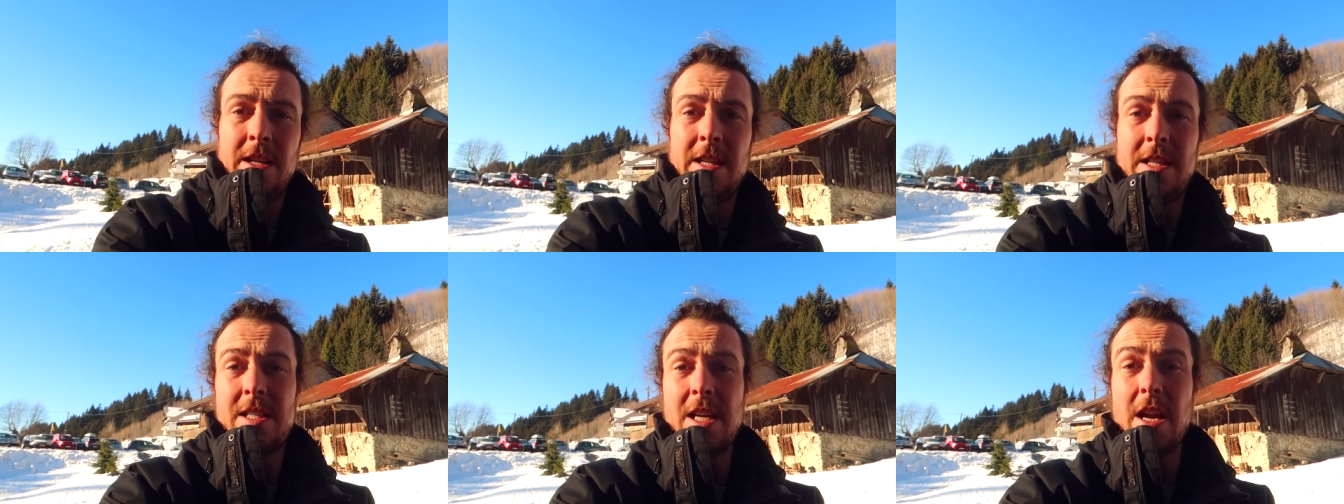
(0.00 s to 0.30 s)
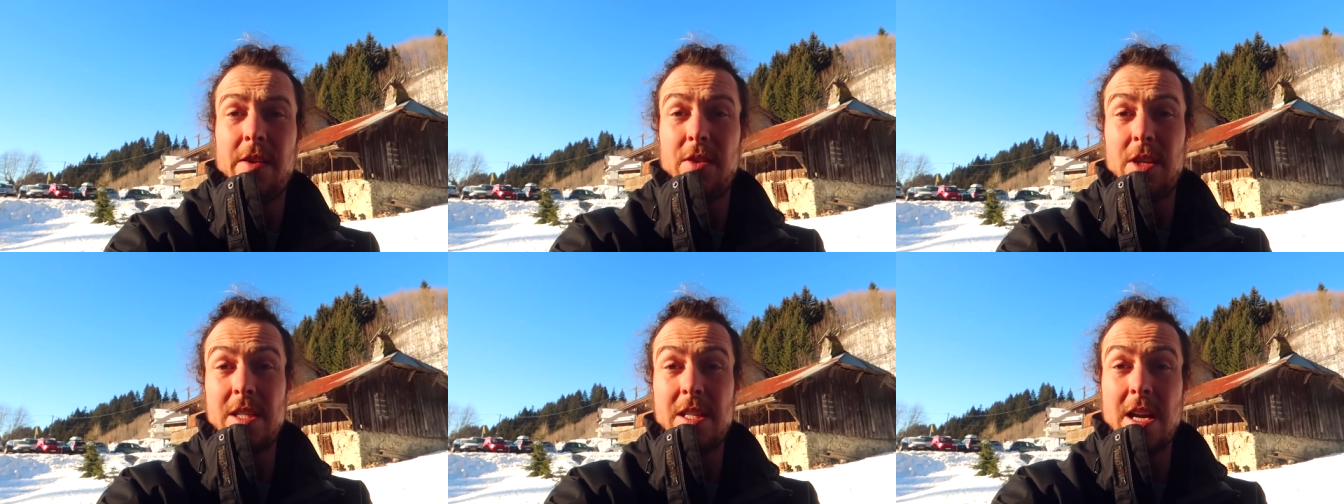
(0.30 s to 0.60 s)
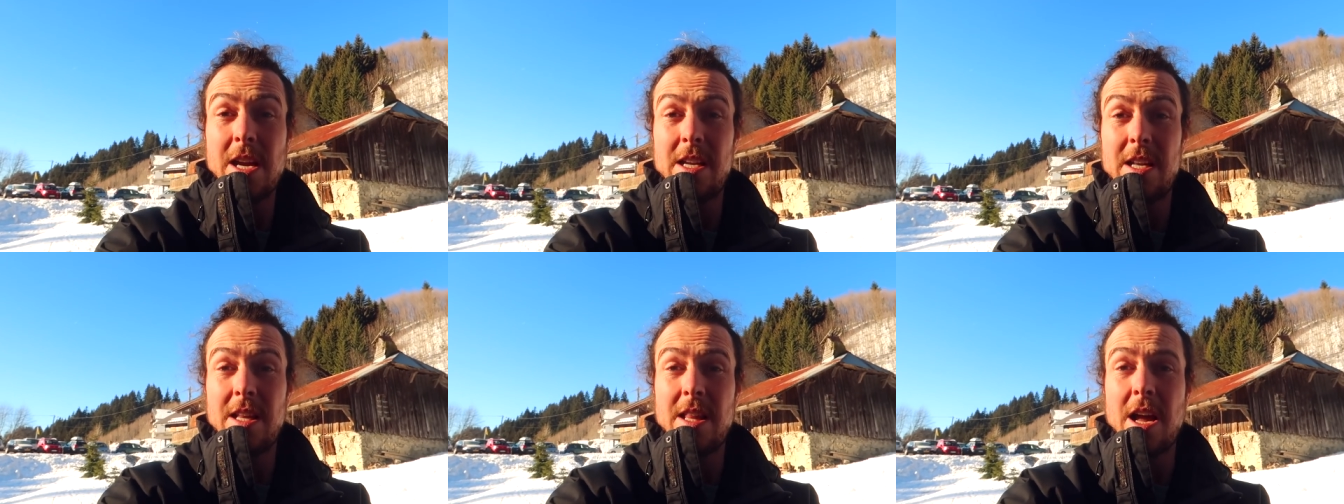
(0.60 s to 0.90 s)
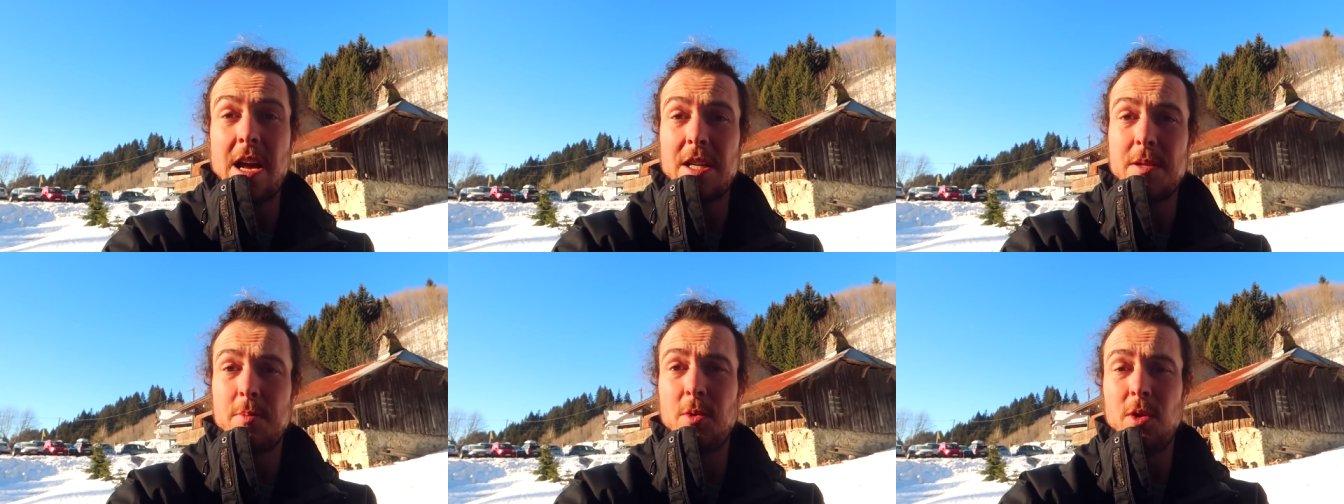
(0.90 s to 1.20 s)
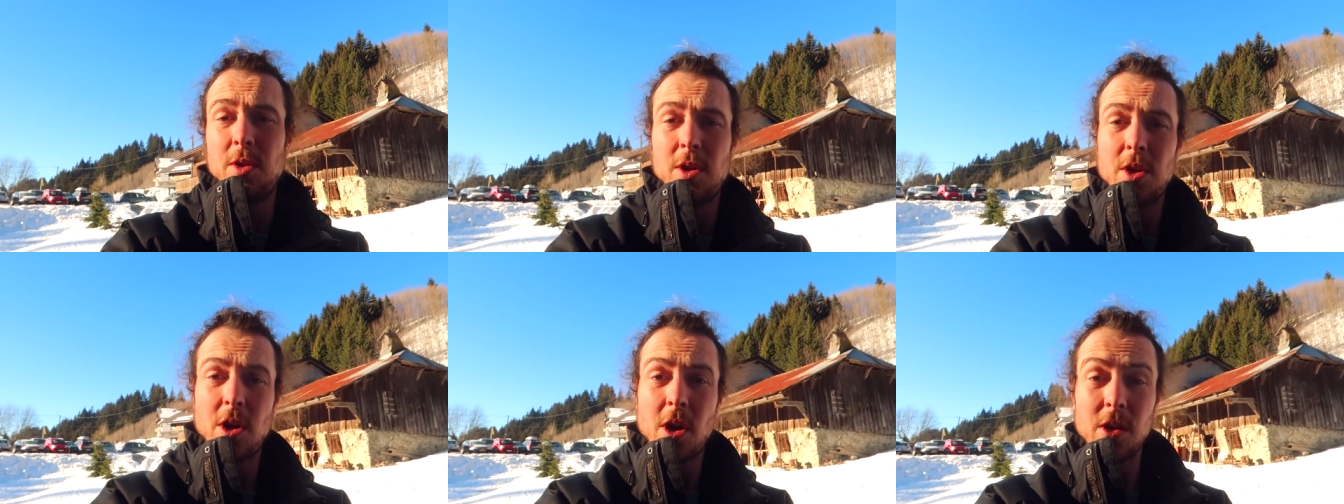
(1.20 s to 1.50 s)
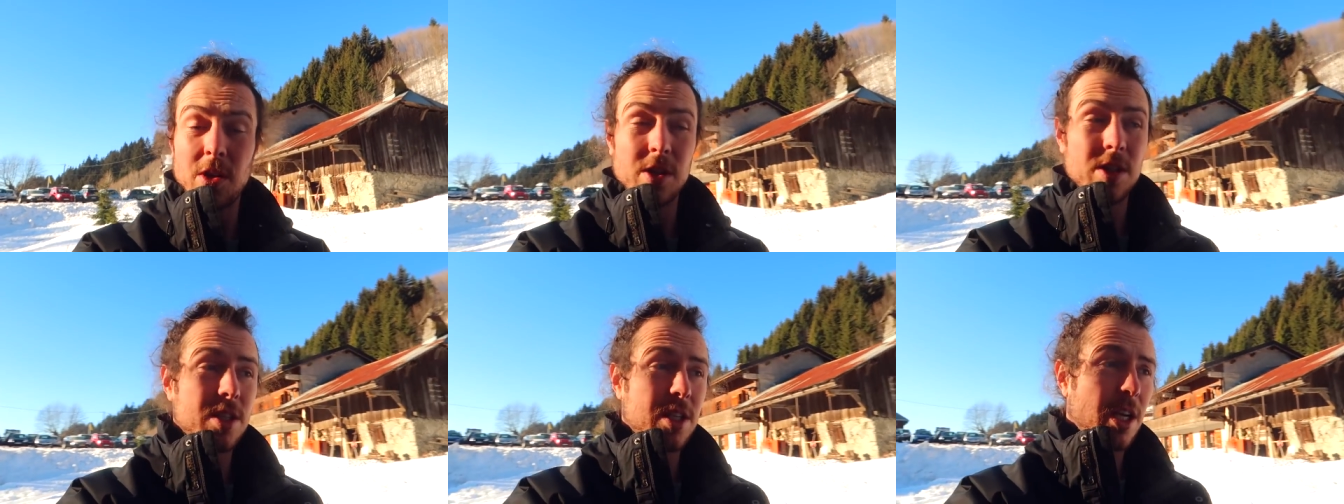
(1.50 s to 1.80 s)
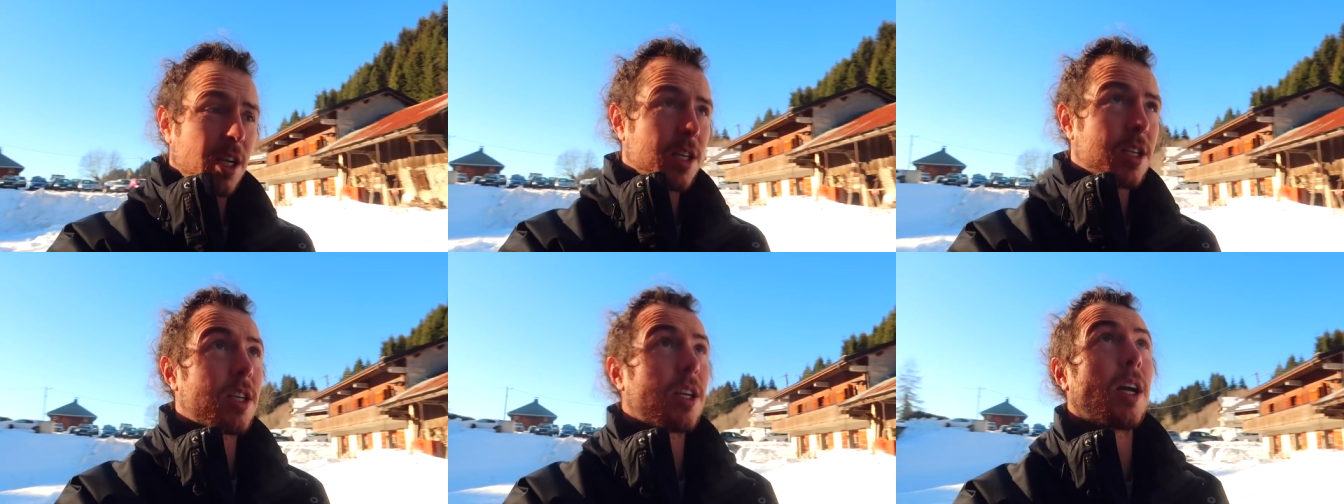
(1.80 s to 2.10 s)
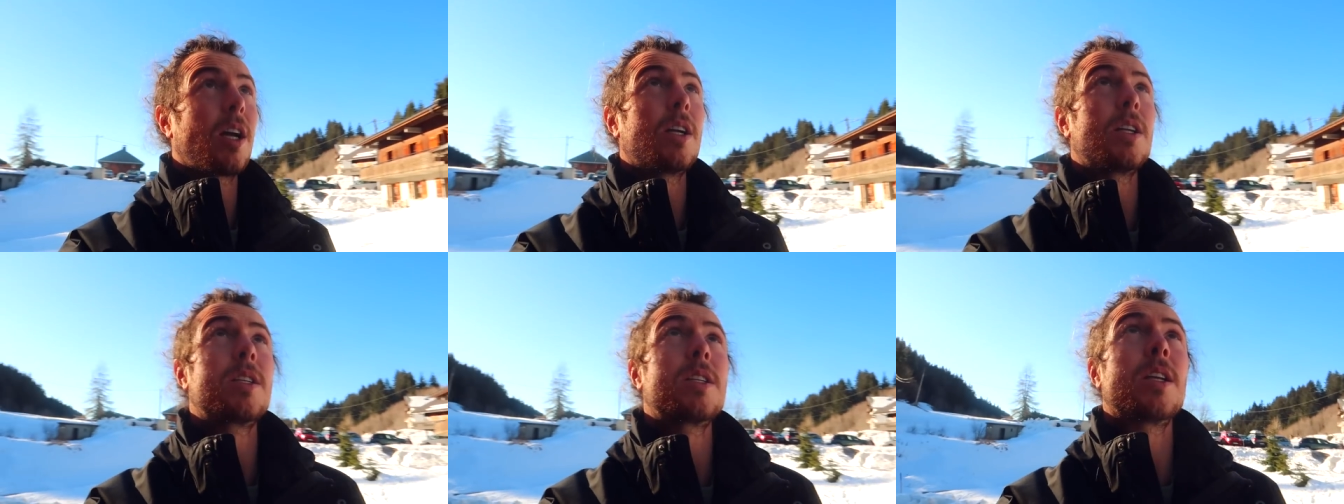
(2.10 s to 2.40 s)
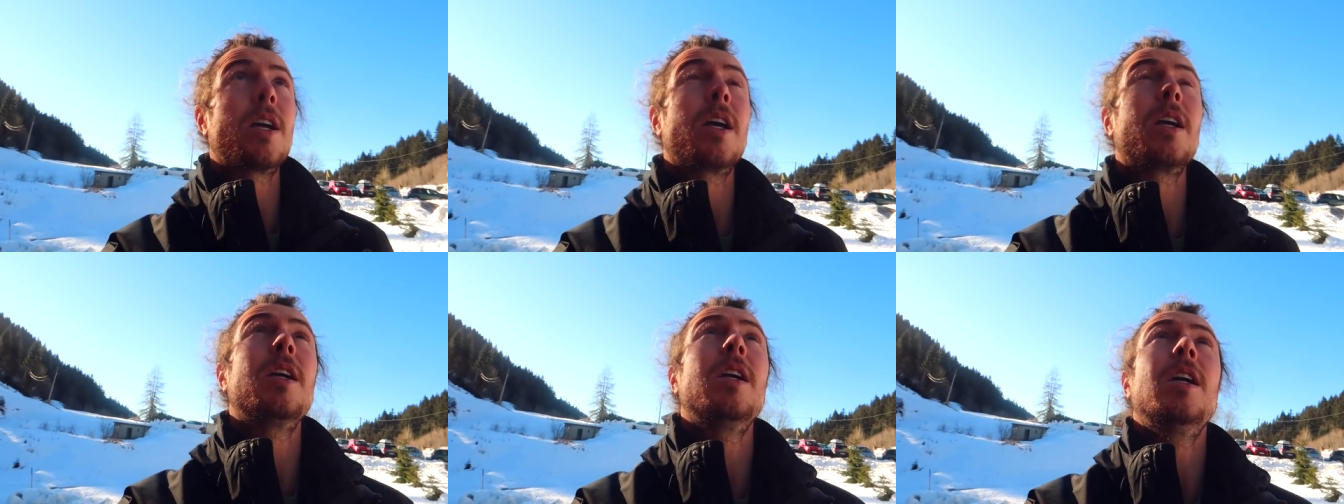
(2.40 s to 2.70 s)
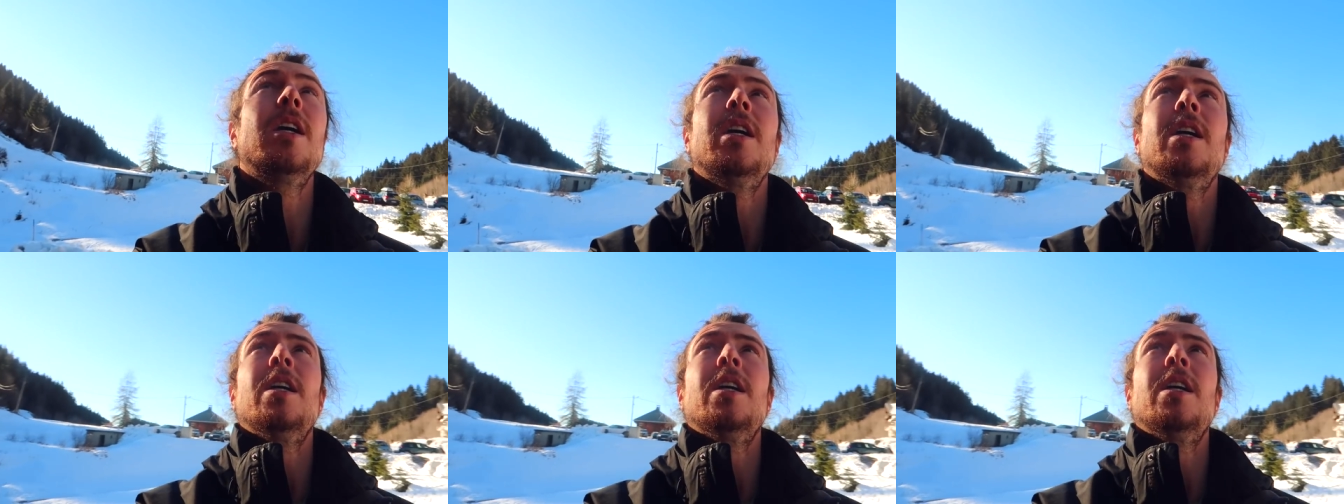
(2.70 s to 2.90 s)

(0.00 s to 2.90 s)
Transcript: It's safe to say that that's more than condensation, I'd say.